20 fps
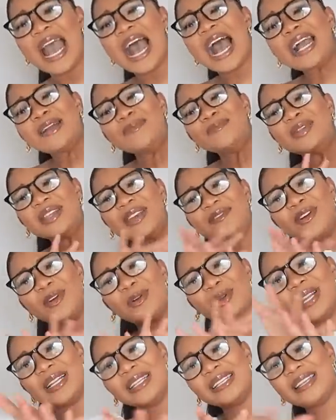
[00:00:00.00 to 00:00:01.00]
I'm never
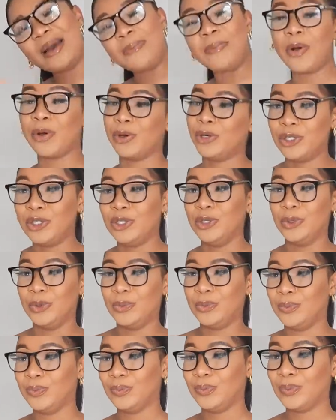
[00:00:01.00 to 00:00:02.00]
gonna disappoint you,
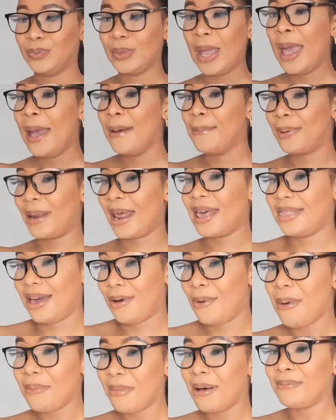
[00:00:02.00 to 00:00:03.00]
brother
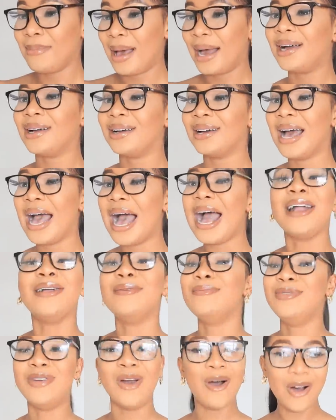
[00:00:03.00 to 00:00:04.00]
or mama. I
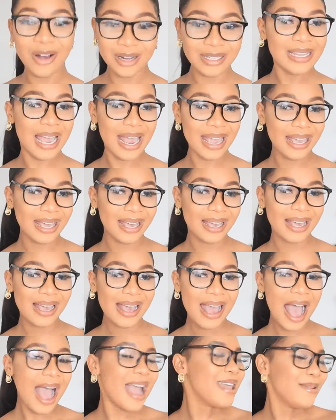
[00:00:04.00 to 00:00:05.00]
am not, eh?
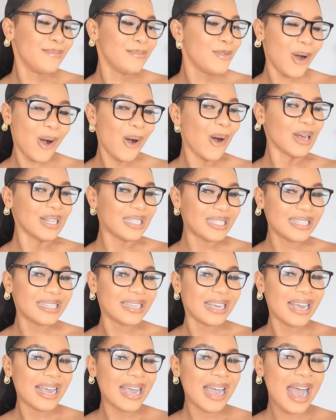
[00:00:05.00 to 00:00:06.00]
I am not.
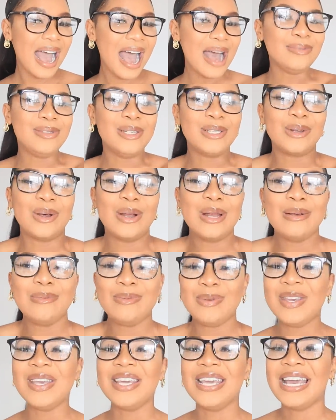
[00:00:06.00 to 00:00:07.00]
I'm just gonna
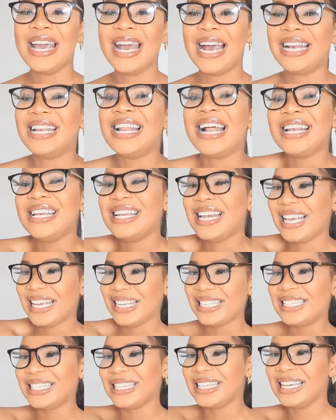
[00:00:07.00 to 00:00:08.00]
be that
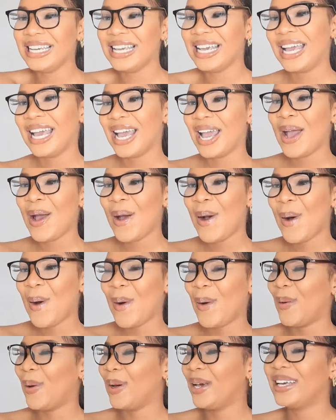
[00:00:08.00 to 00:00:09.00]
lady.
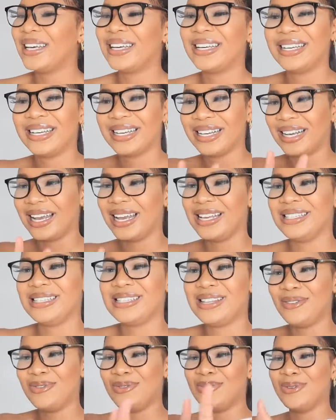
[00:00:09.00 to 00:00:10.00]
Guys,
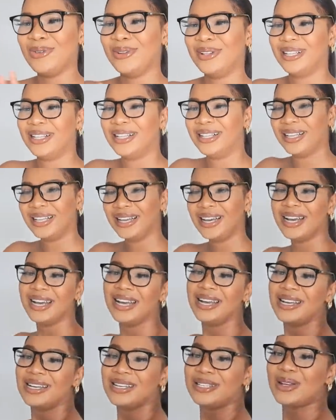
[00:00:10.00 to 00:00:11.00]
Zaful.
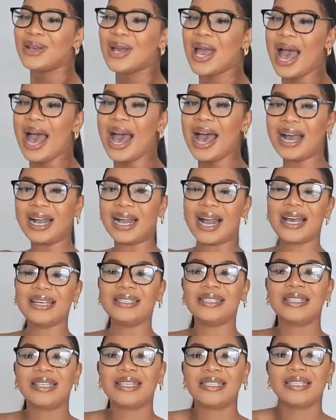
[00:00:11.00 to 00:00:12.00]
So yeah,
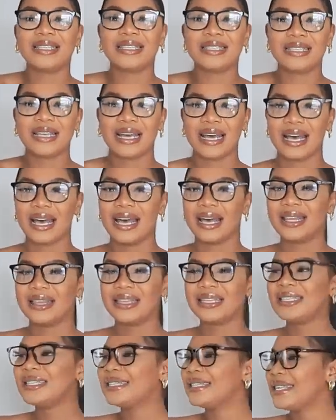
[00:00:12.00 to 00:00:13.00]
guys,
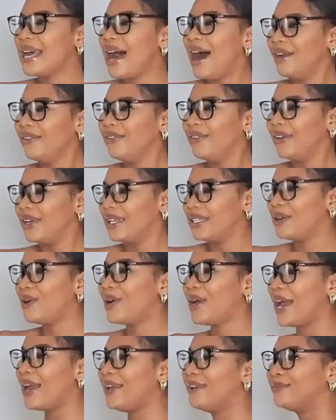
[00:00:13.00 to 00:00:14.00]
this is the outfit,
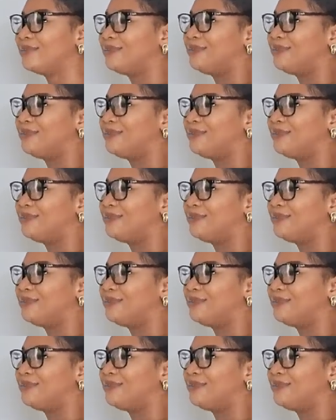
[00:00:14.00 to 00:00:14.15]
okay?